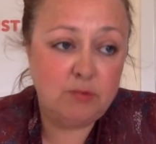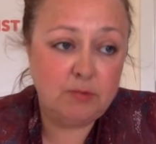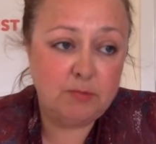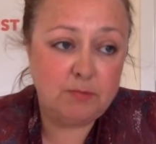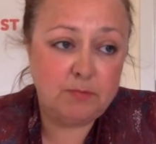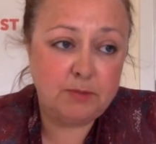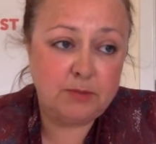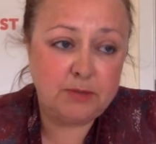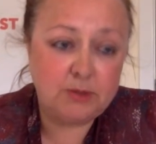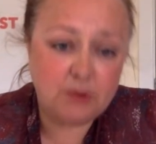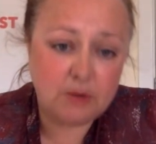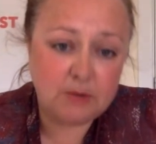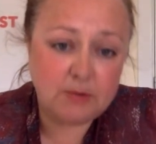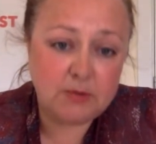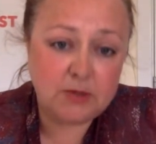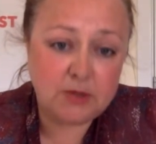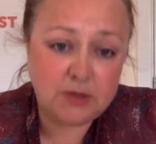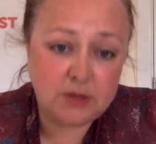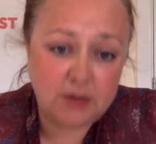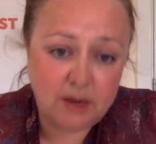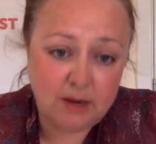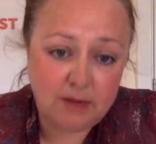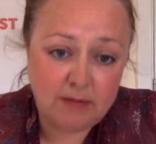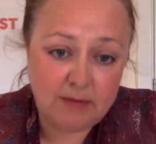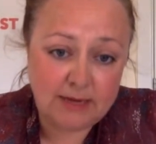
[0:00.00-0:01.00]
Prescription
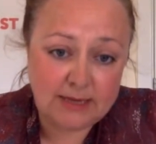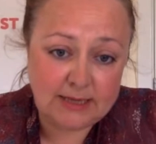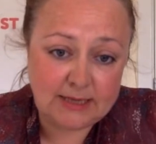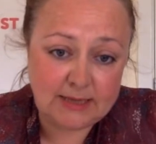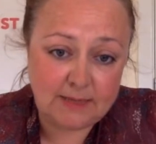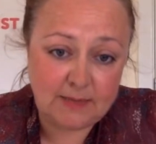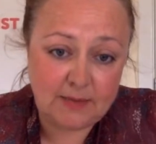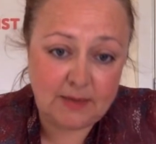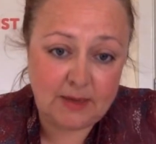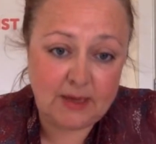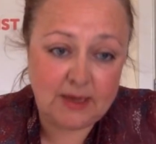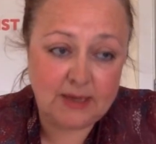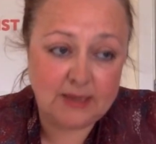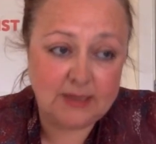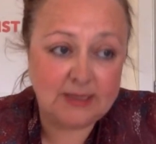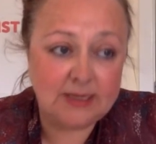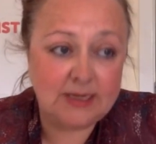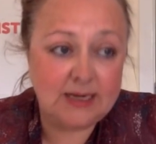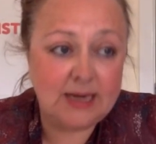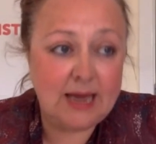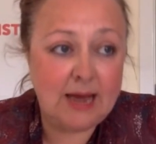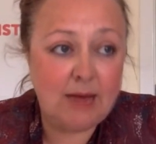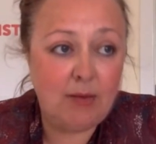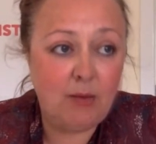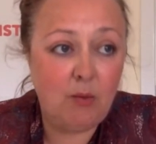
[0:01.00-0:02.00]
type recipes.
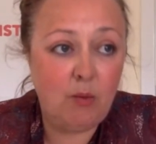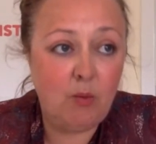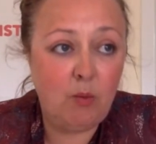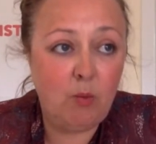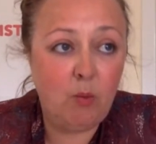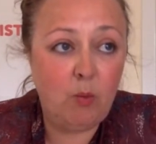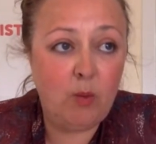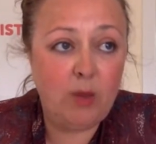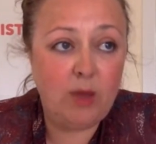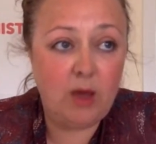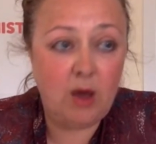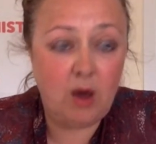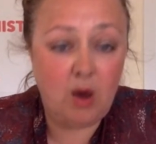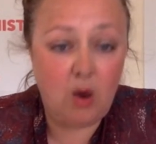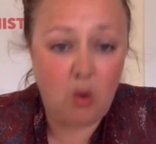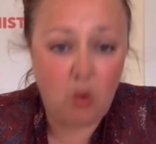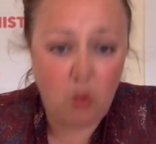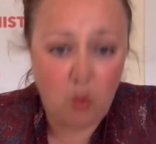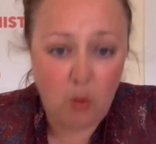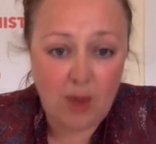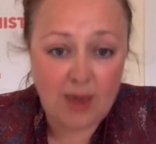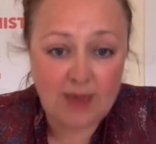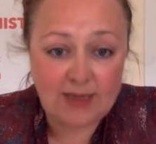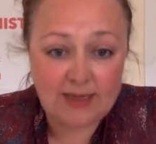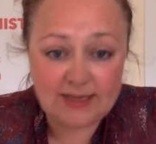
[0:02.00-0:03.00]
Now, we
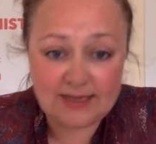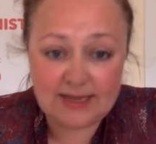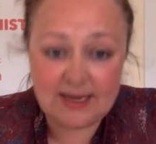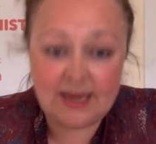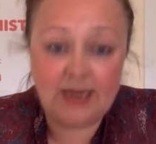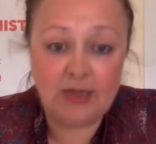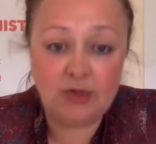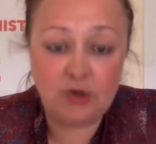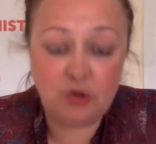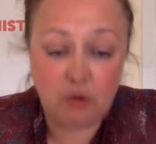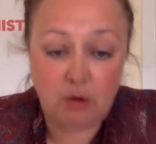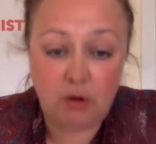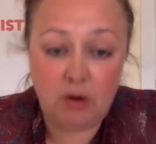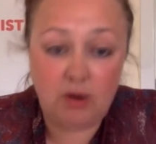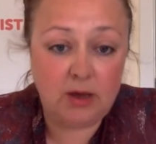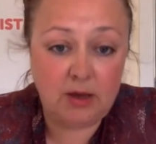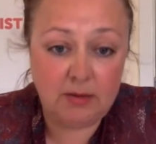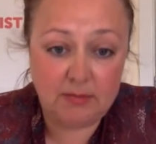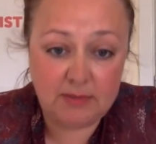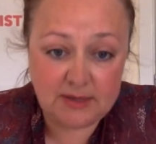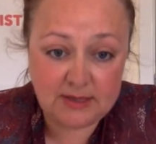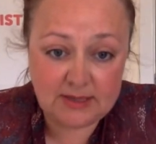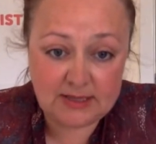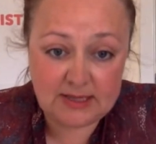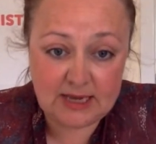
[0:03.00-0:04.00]
always say try and come
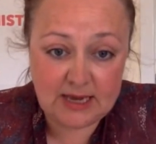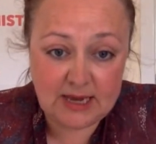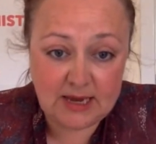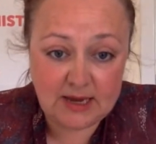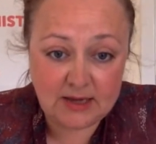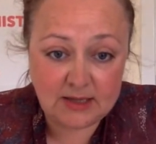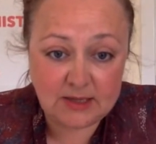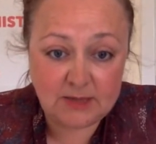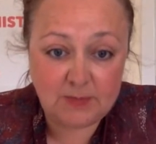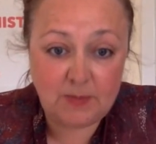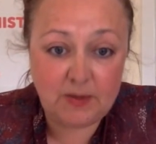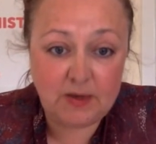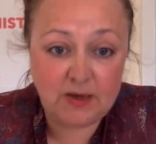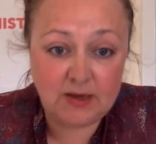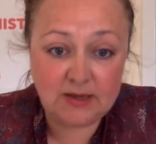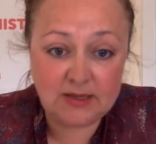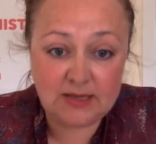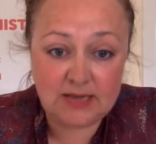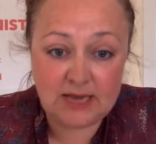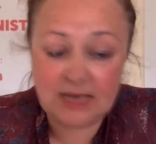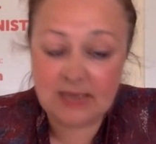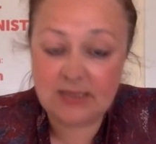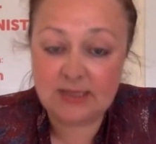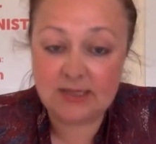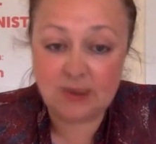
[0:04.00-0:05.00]
and see us, because
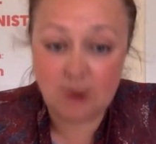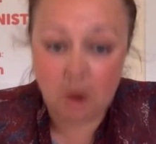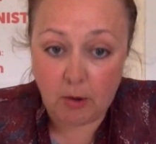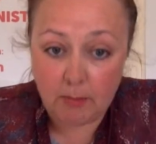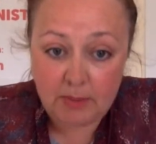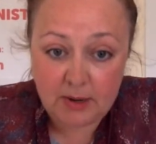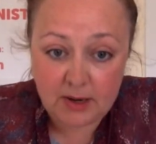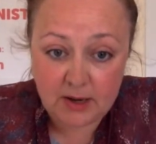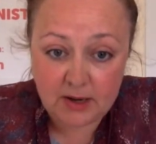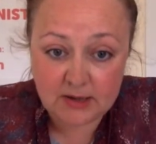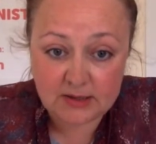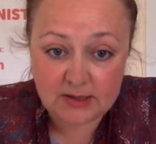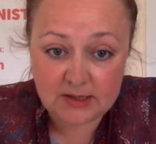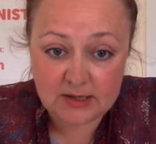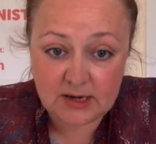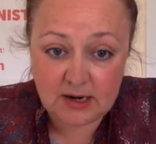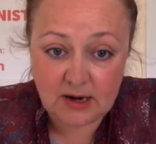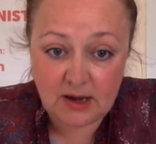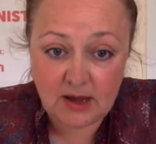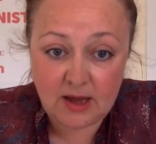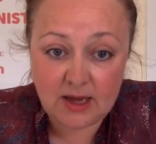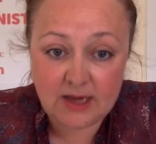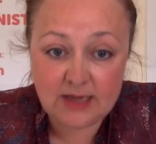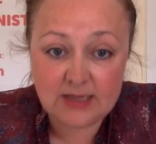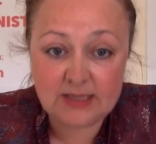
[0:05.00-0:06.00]
it's not
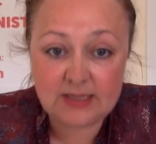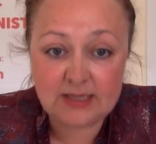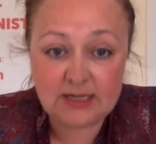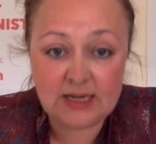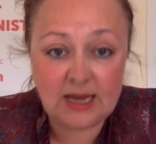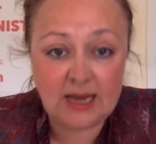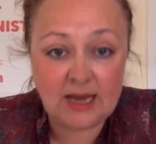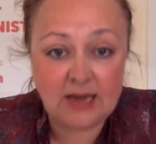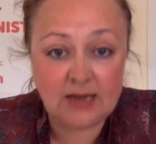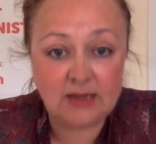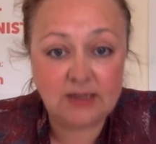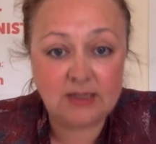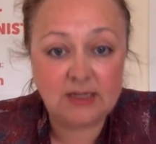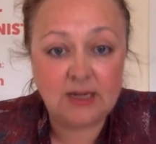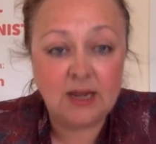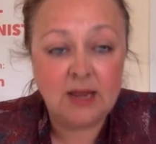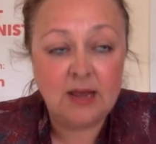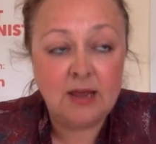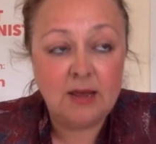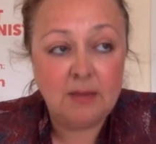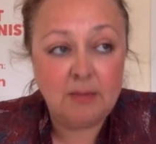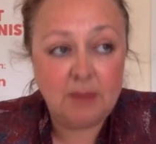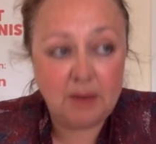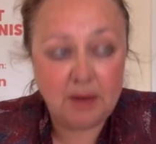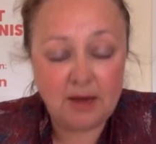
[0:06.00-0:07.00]
personalised, and
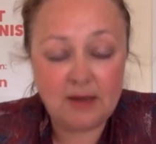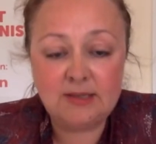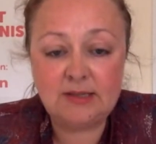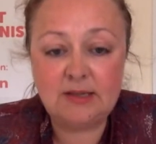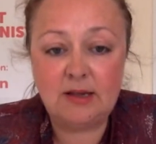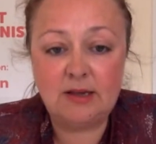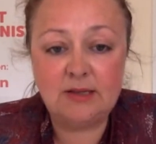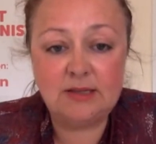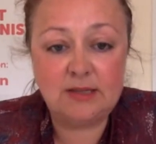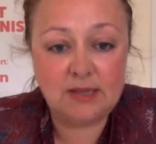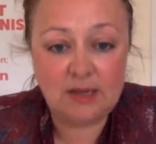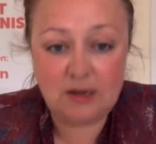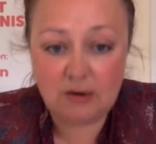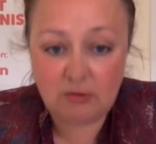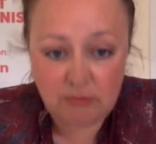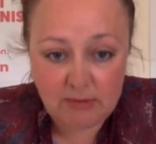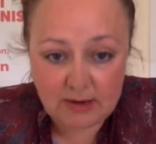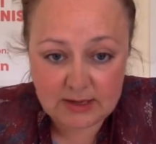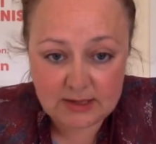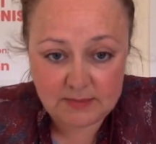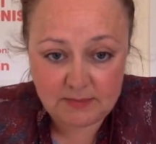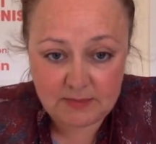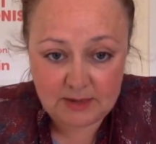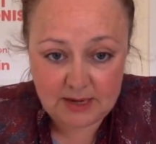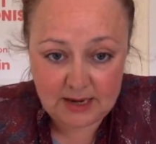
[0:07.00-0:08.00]
personalised is an
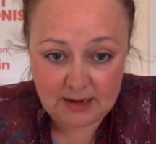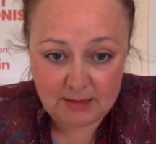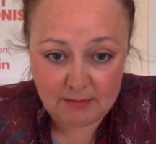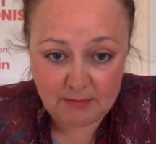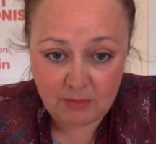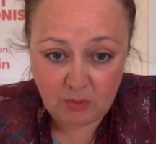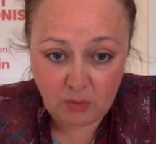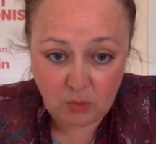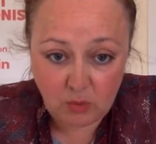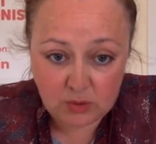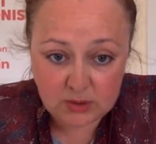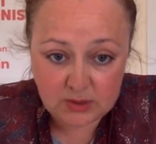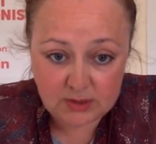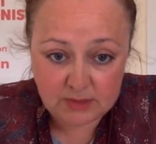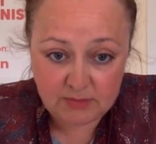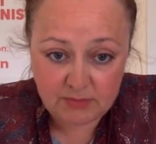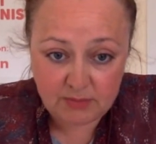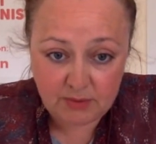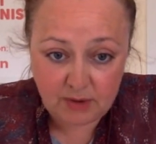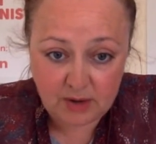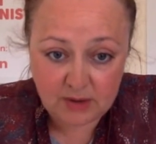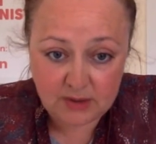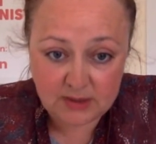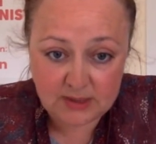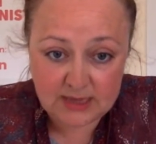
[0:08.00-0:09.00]
incredibly important
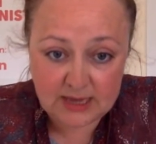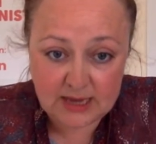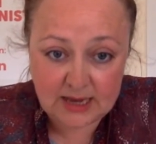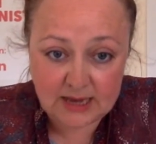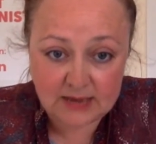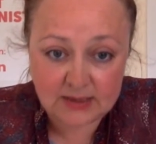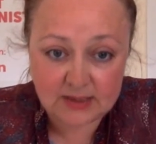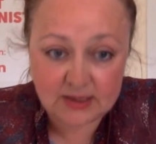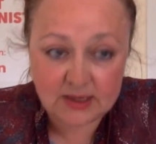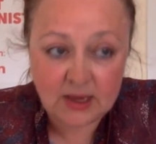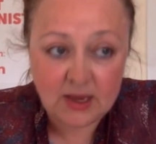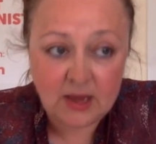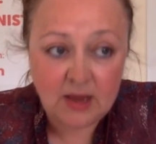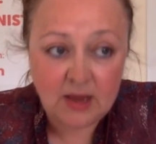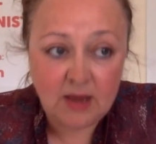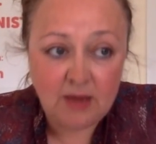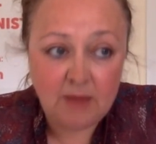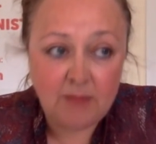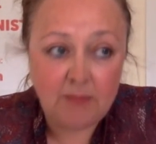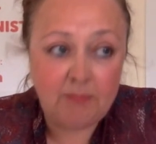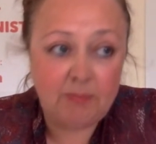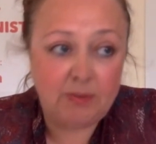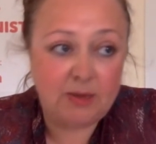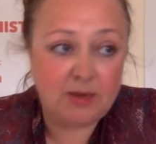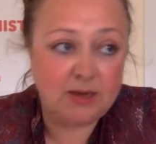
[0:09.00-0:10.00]
process,
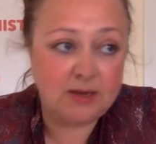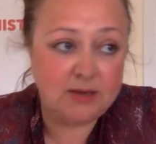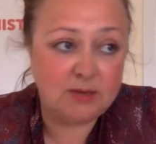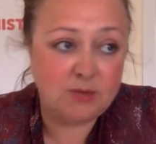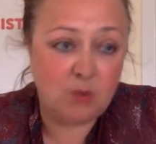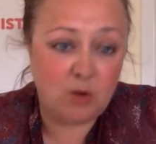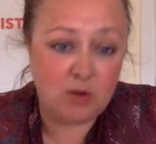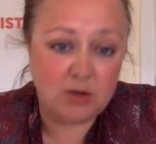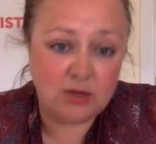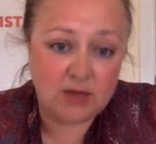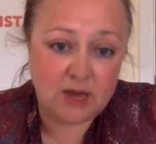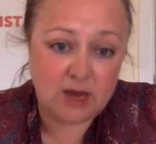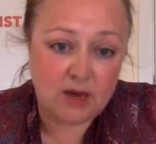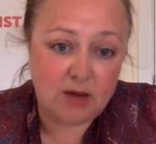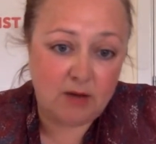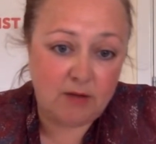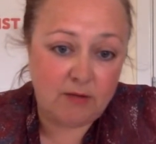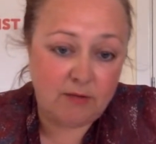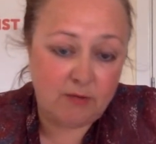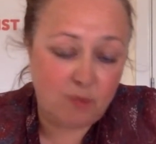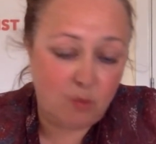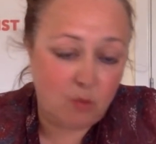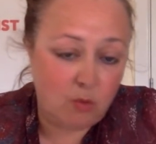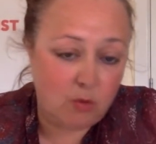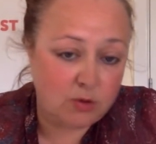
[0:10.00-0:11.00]
because what's going on
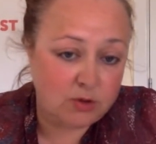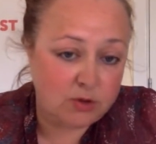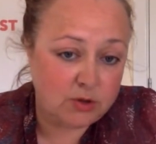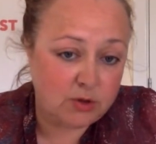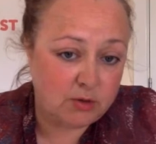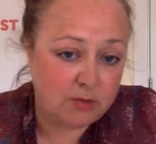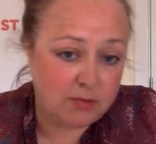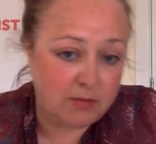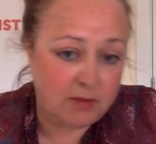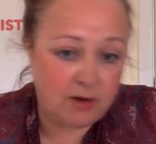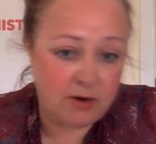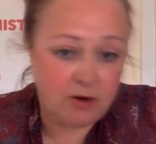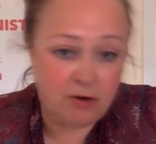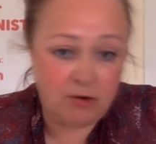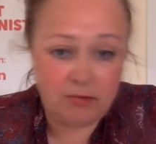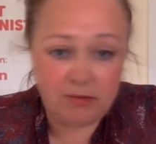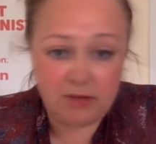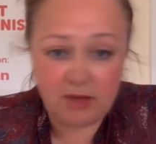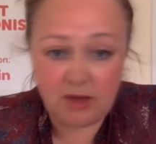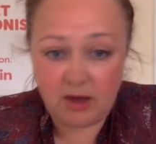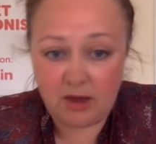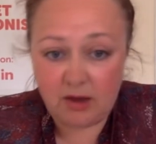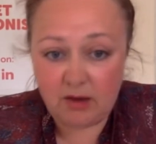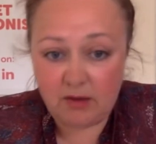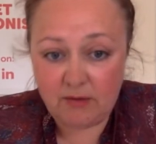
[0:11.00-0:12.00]
for one dog might not be
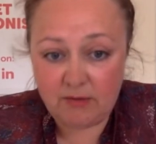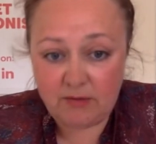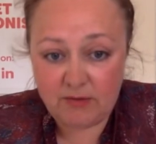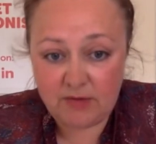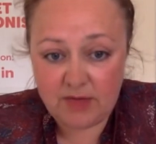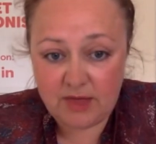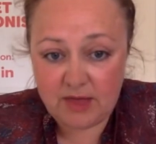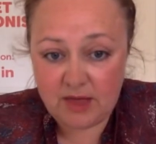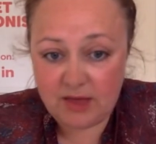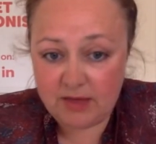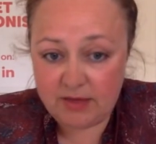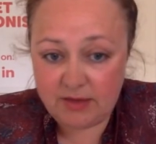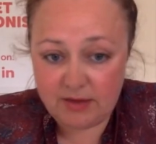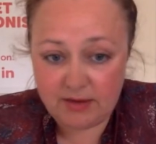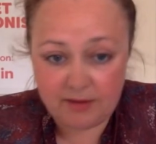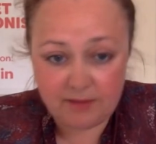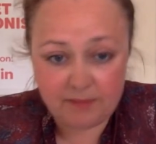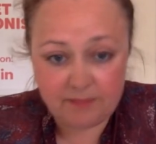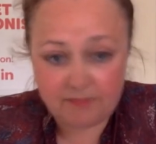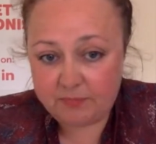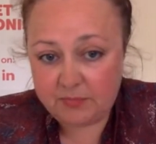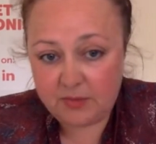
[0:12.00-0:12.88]
going on for the other.